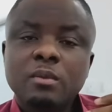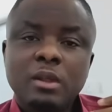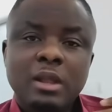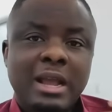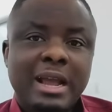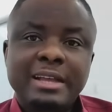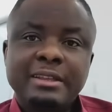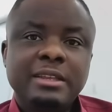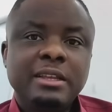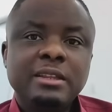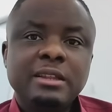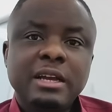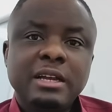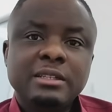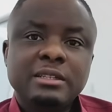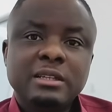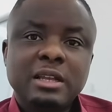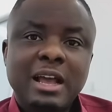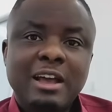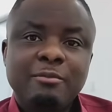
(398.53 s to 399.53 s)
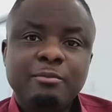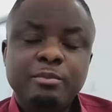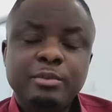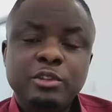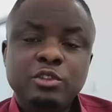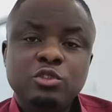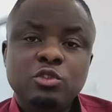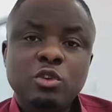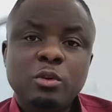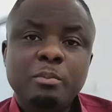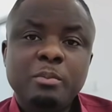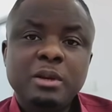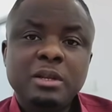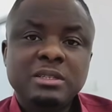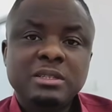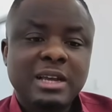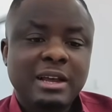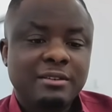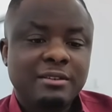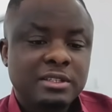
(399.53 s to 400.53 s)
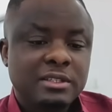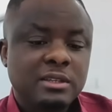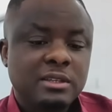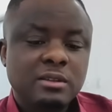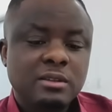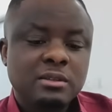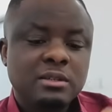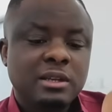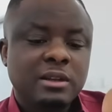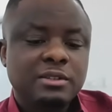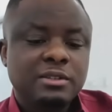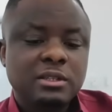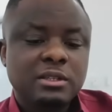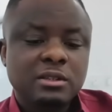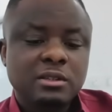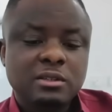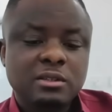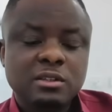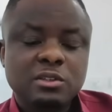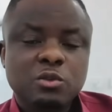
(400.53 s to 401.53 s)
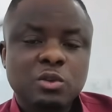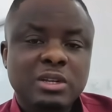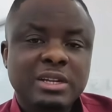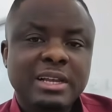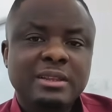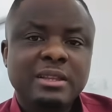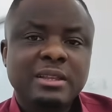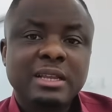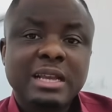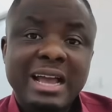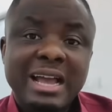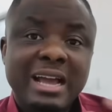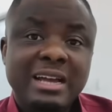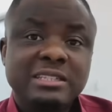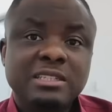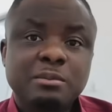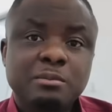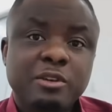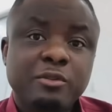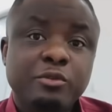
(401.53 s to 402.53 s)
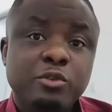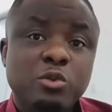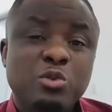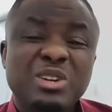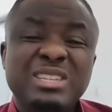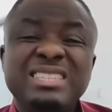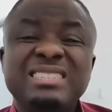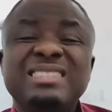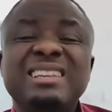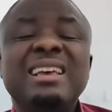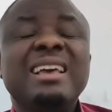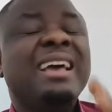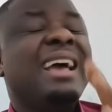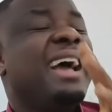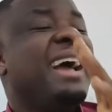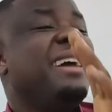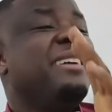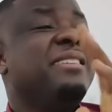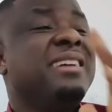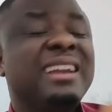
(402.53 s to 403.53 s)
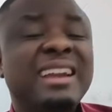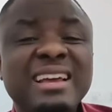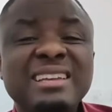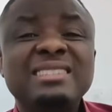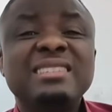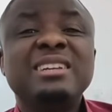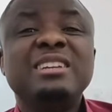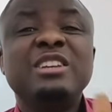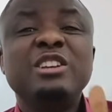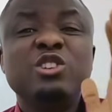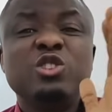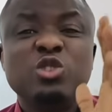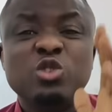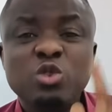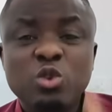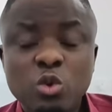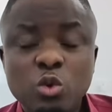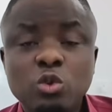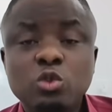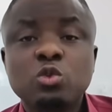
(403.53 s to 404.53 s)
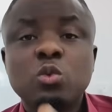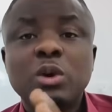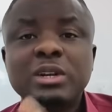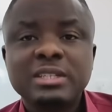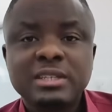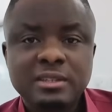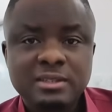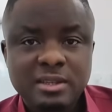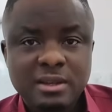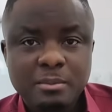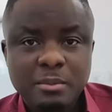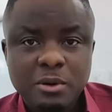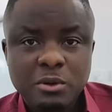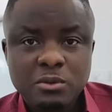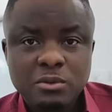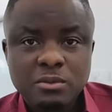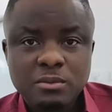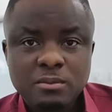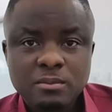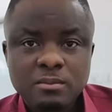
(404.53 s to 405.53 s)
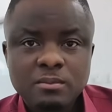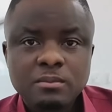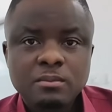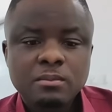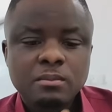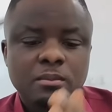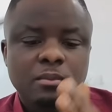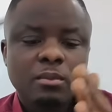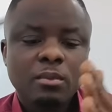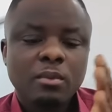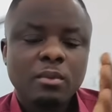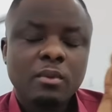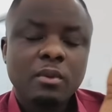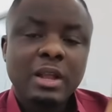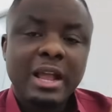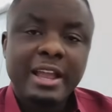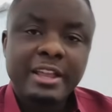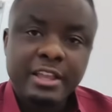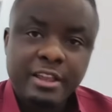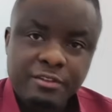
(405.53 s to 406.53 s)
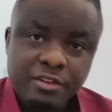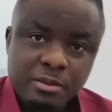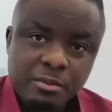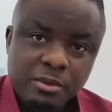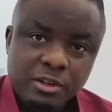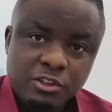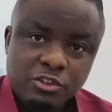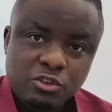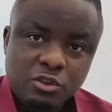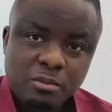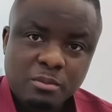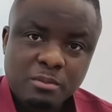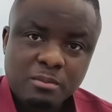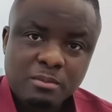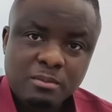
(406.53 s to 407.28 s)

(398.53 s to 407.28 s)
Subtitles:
I think that I've been to your place. I've seen this. I've seen this. This is what I think. I asked him a few questions. I realized that he knows what he's about. I gave him the job.